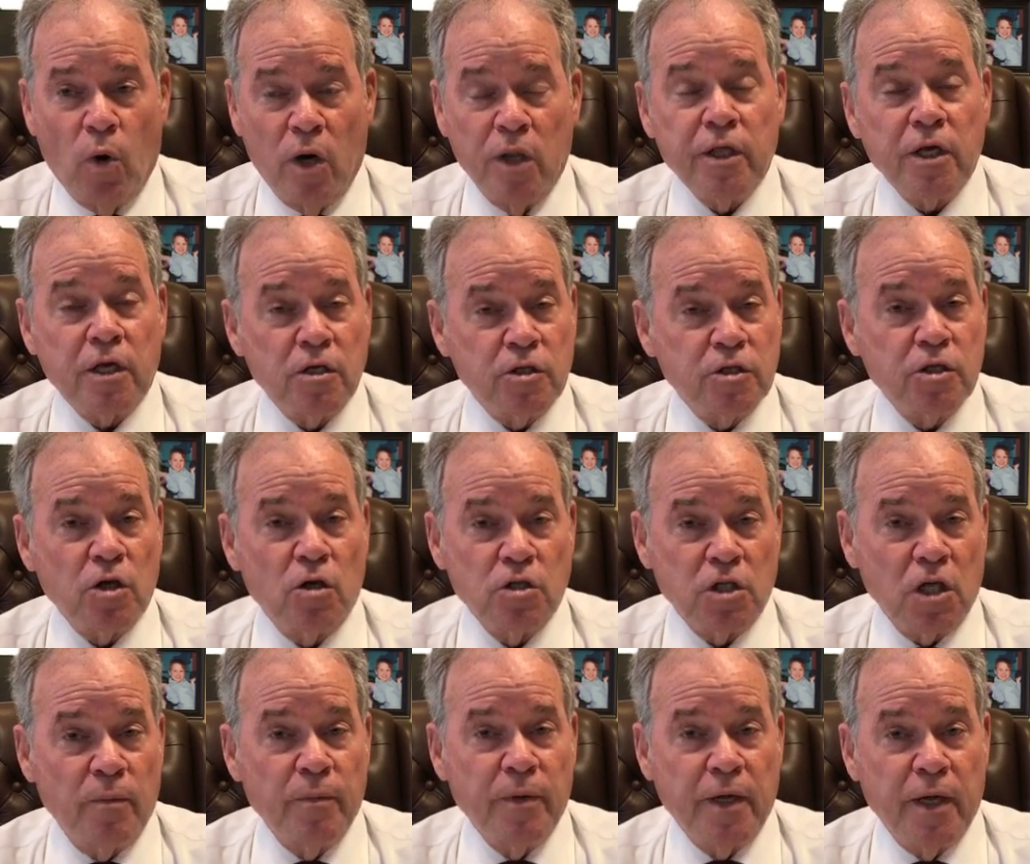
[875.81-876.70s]
that one of the
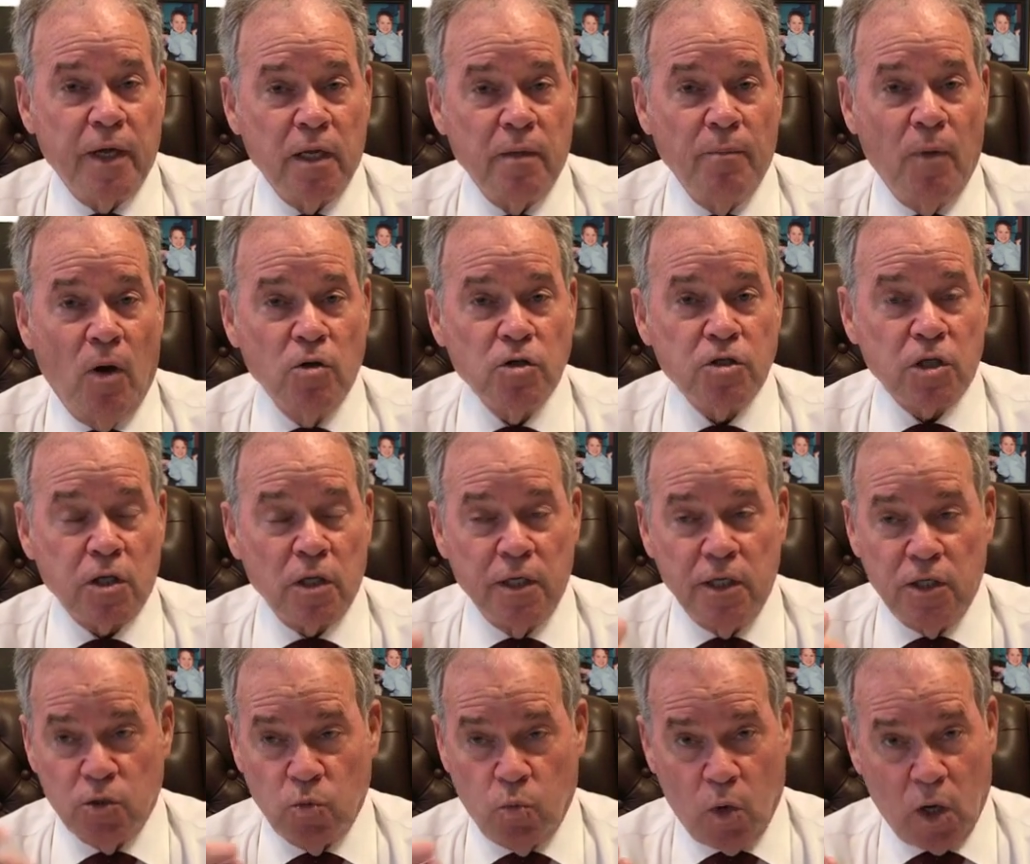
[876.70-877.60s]
concerns I've been getting
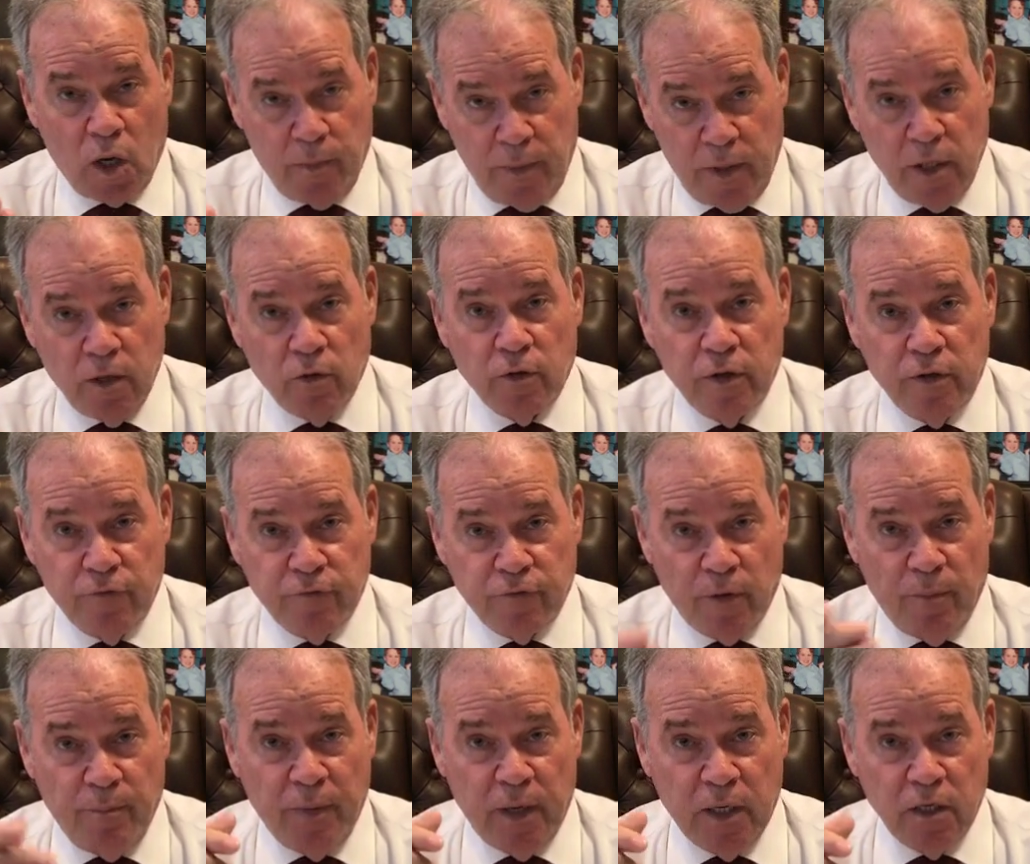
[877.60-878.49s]
mostly is what I'm
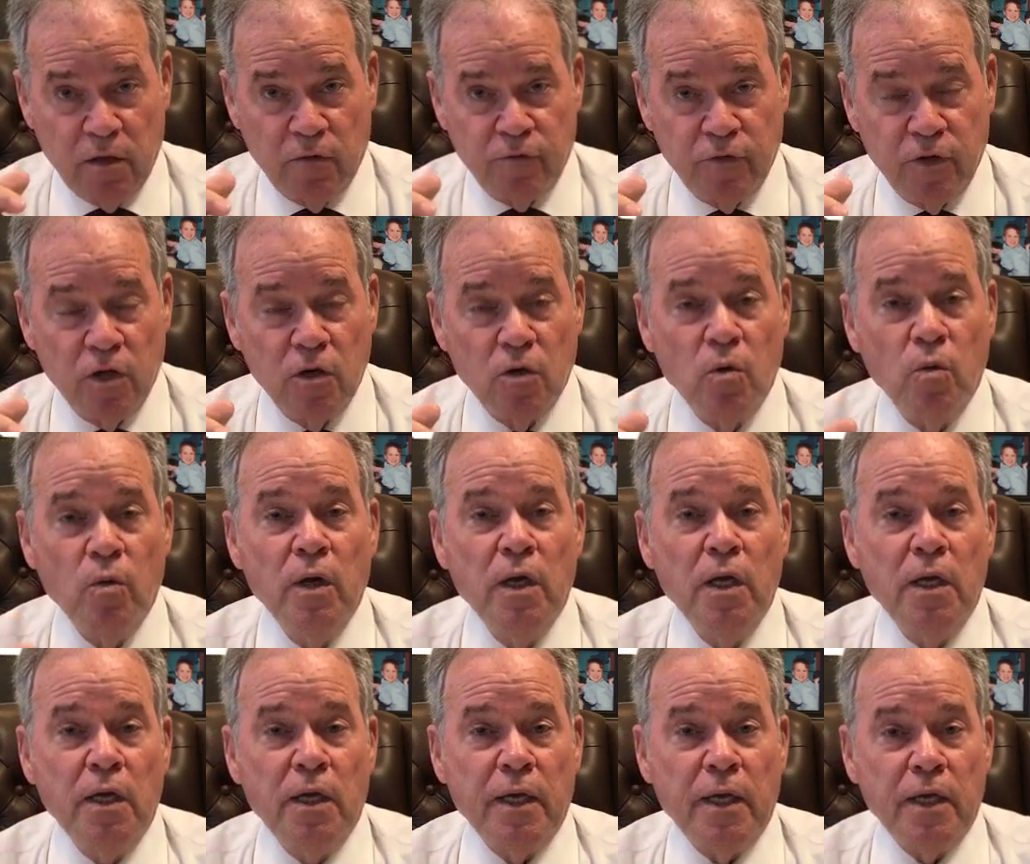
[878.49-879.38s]
hearing from many of
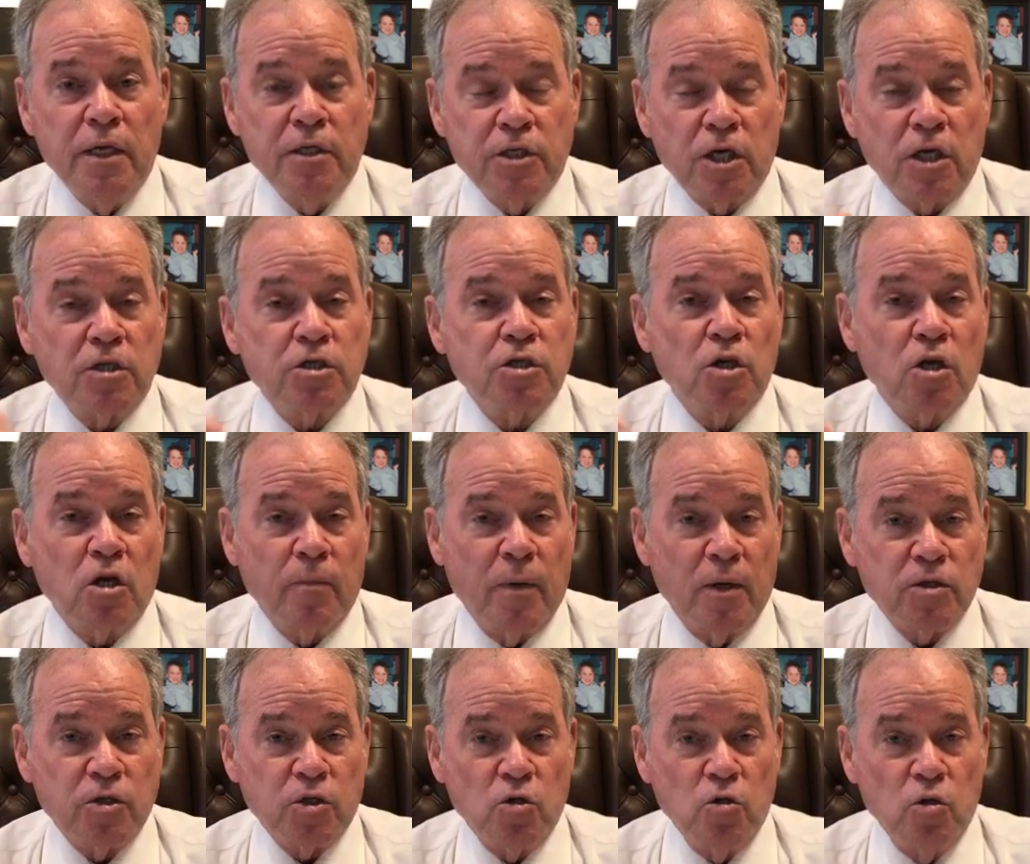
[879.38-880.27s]
you is a
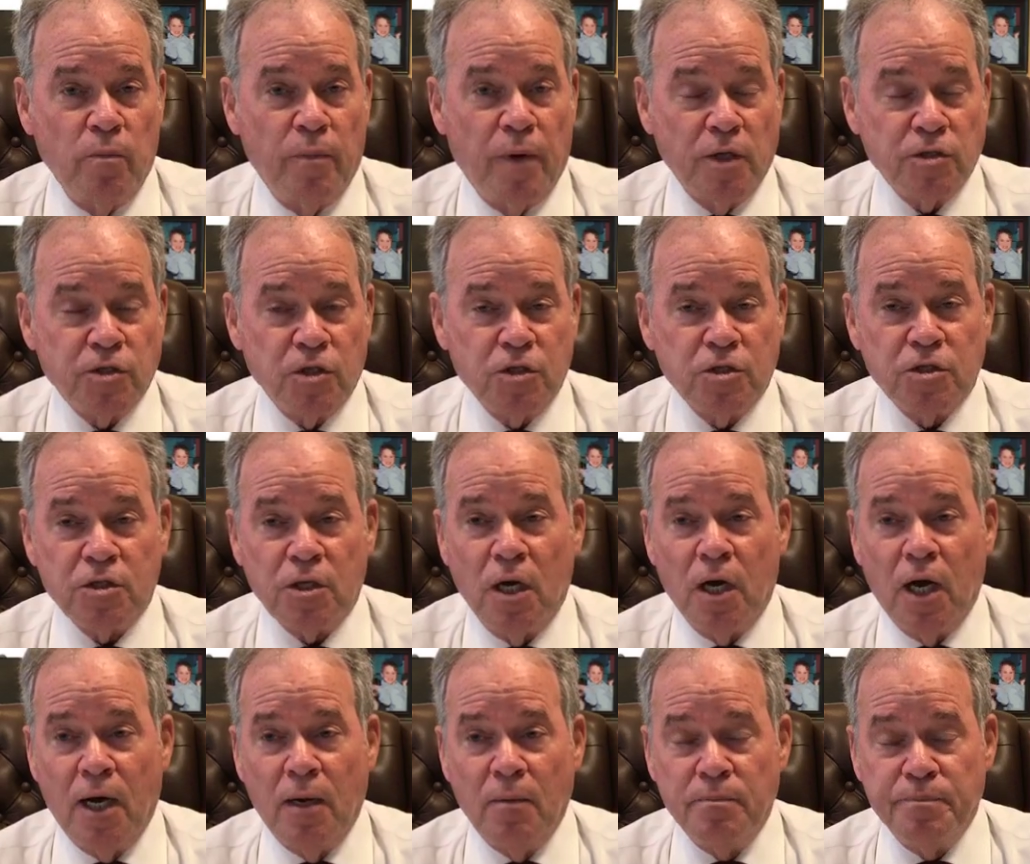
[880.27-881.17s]
concern about school
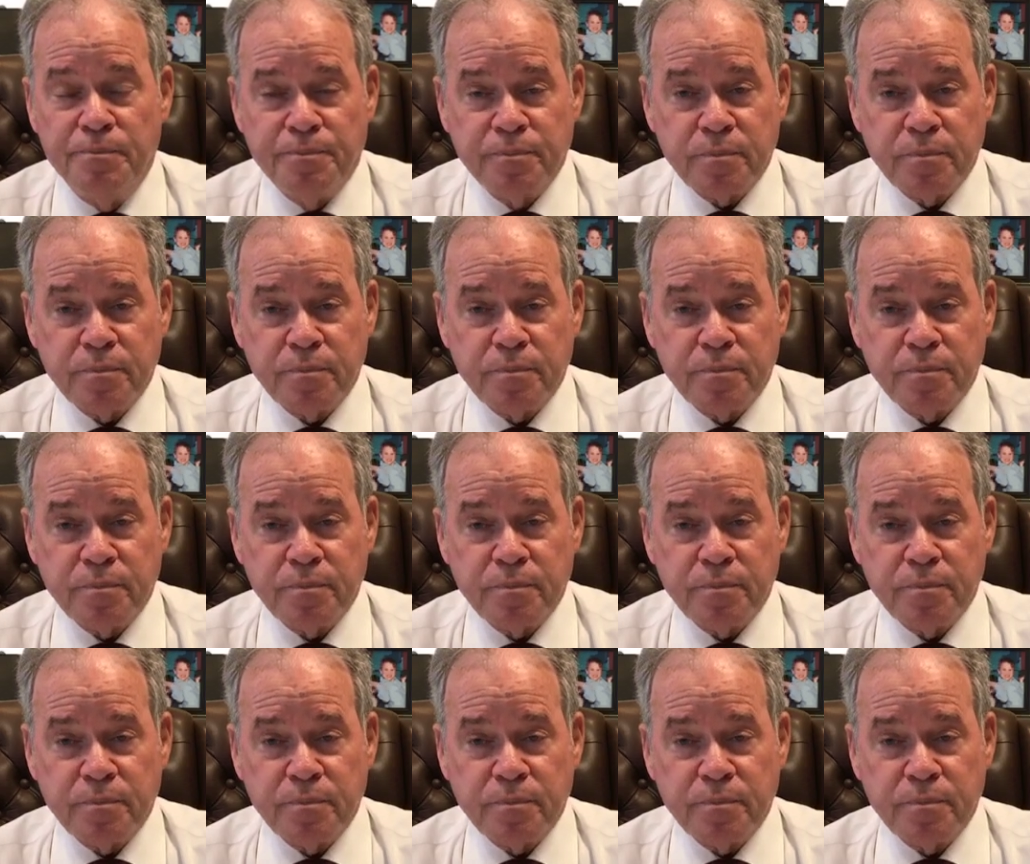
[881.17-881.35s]
buses.